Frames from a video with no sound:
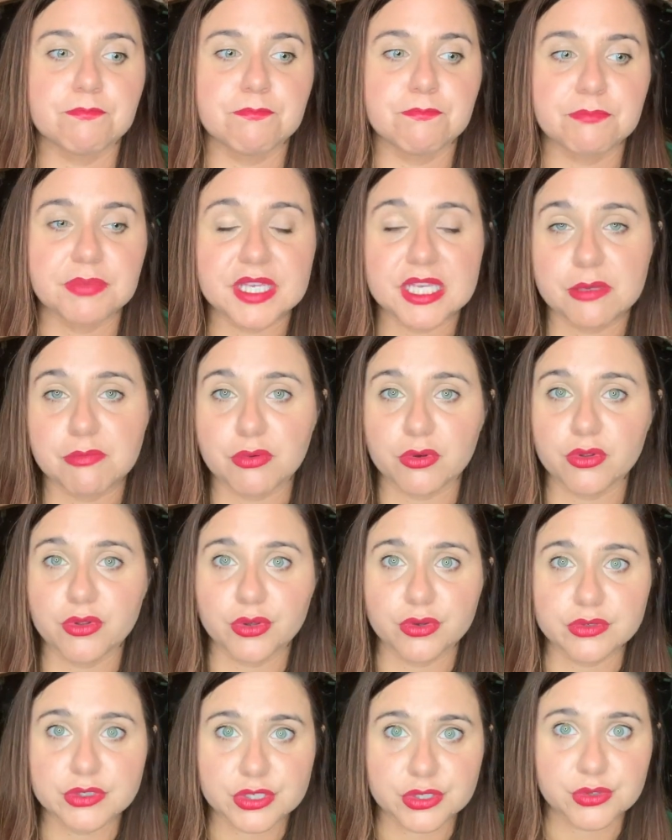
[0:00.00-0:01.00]
people
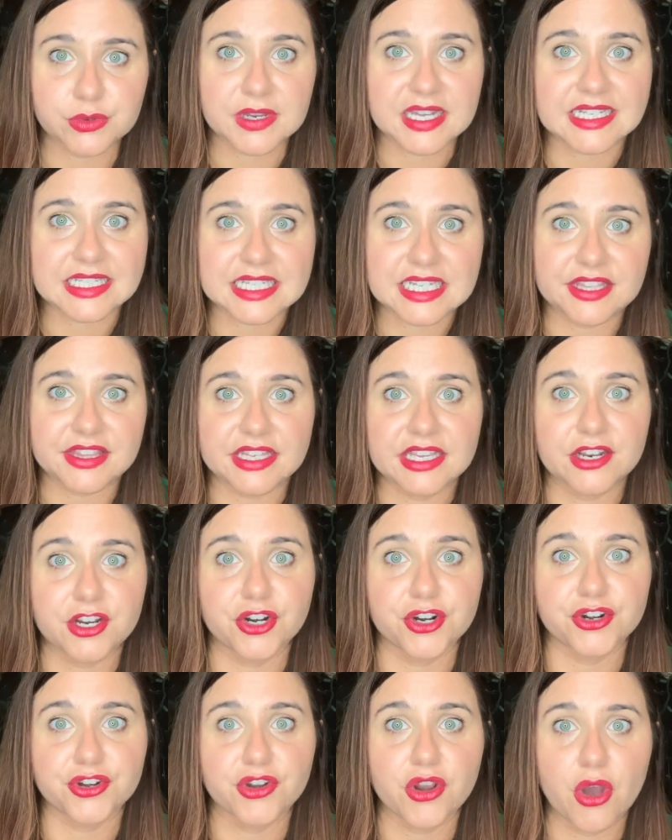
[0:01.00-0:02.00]
who do indie
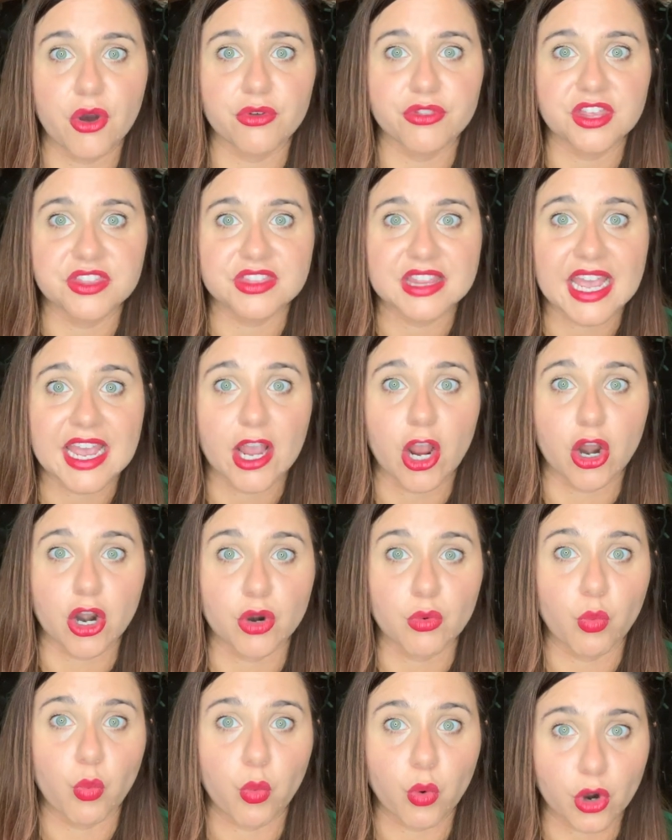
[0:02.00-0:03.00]
theater know that they are
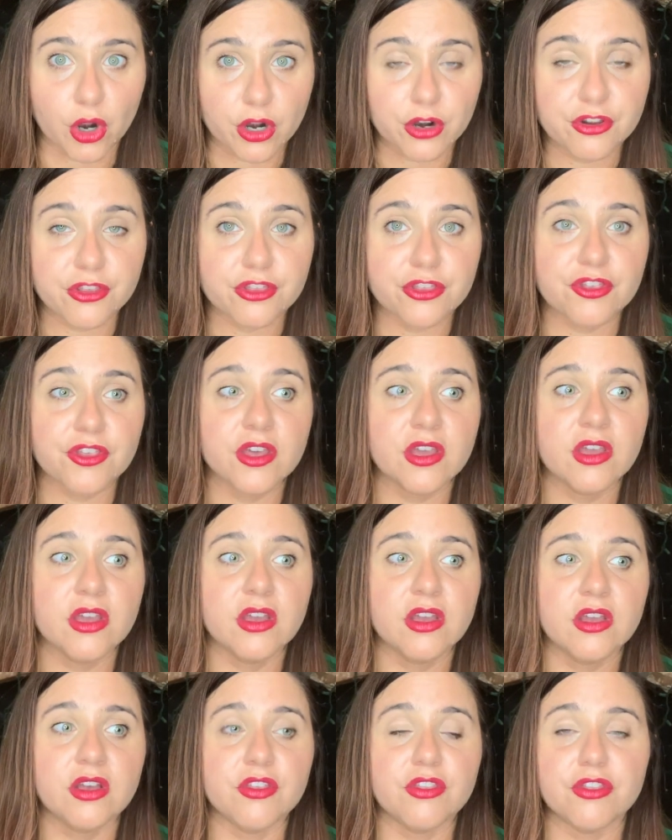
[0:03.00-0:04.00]
worth
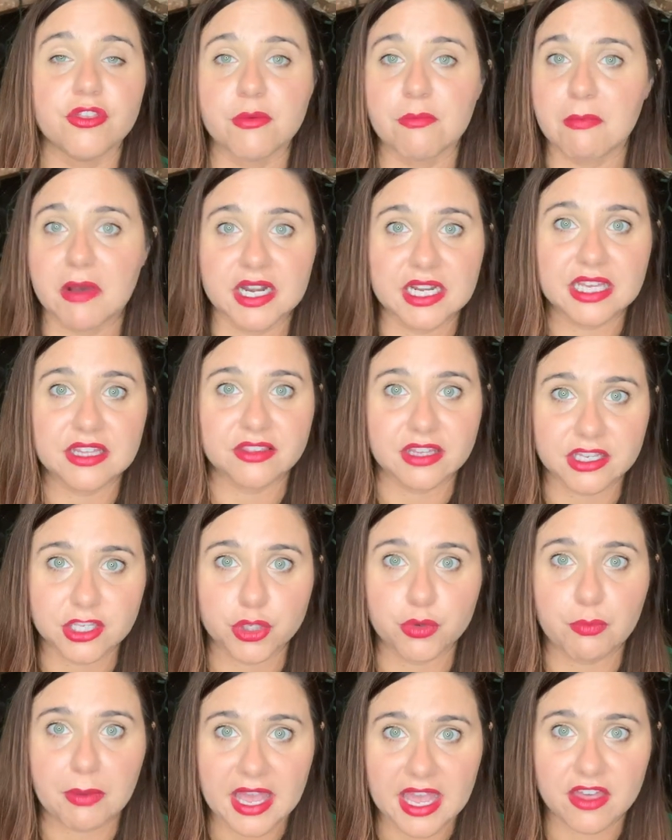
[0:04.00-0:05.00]
the money that
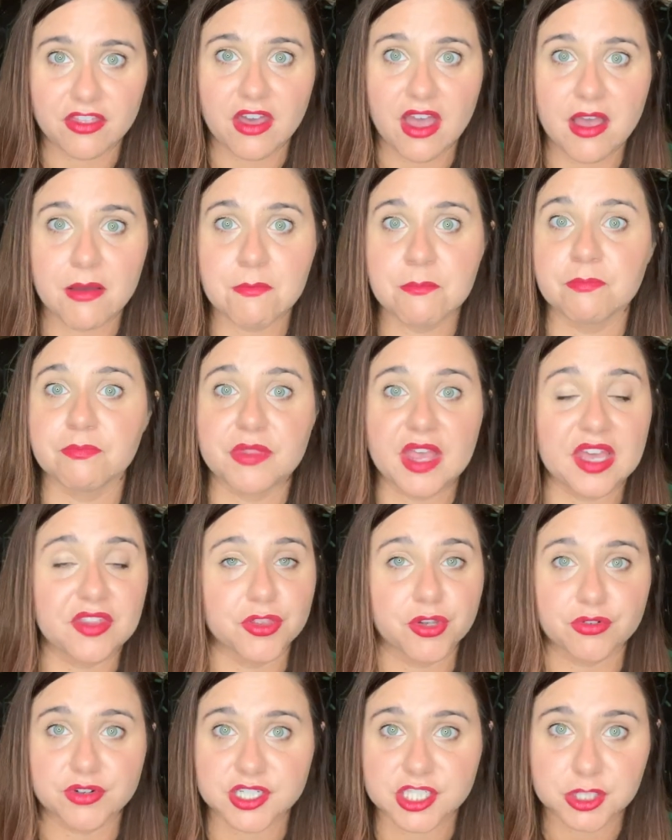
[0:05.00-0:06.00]
you pay them and
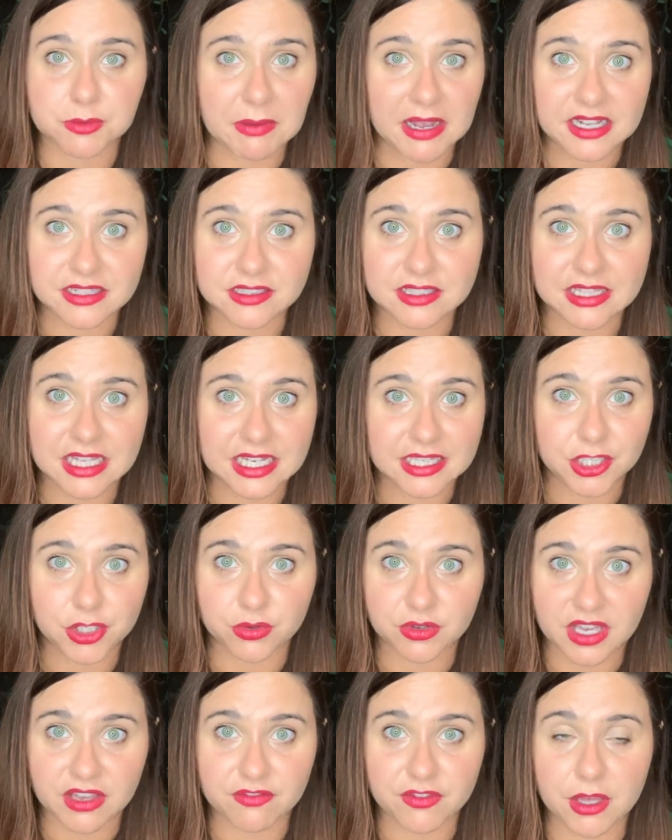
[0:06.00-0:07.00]
the respect that you
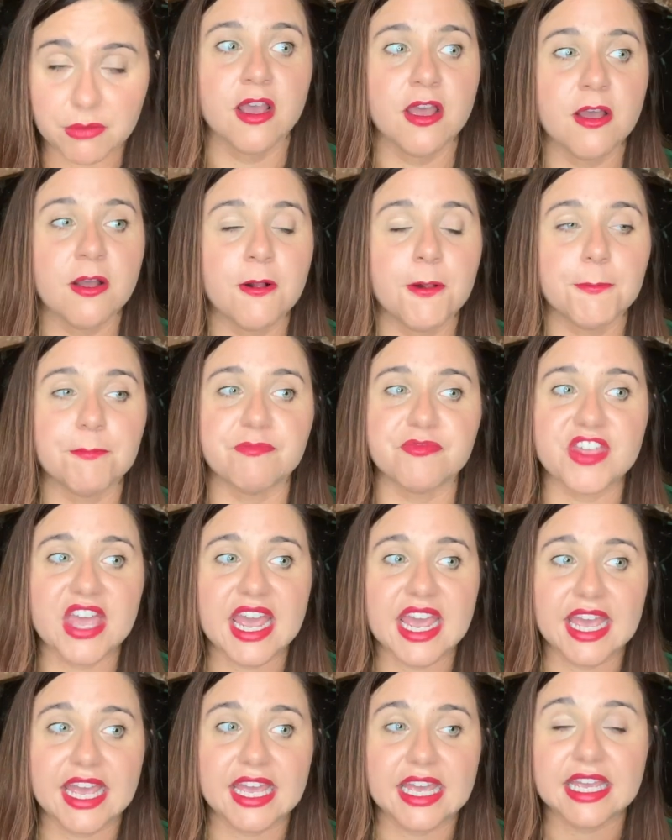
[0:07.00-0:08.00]
give them.
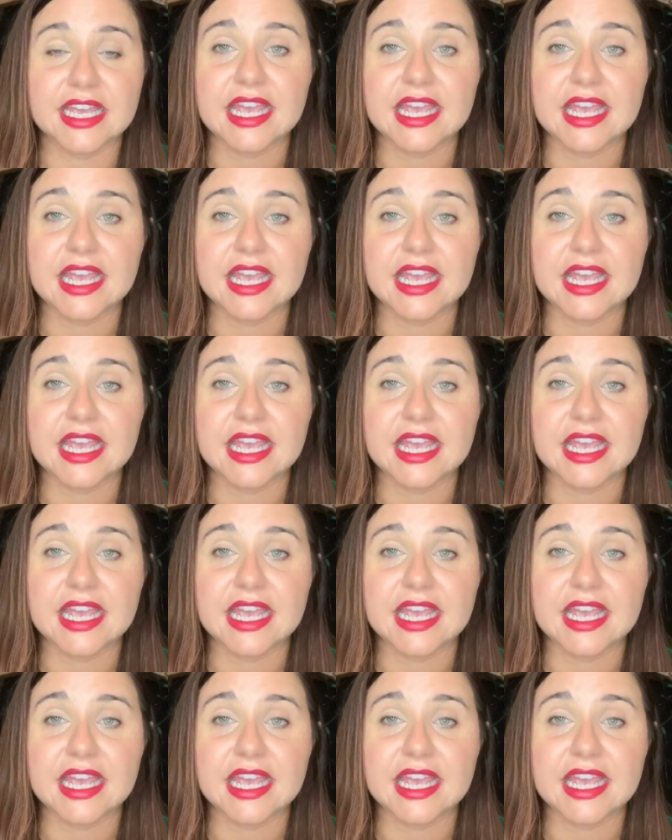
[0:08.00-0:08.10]
They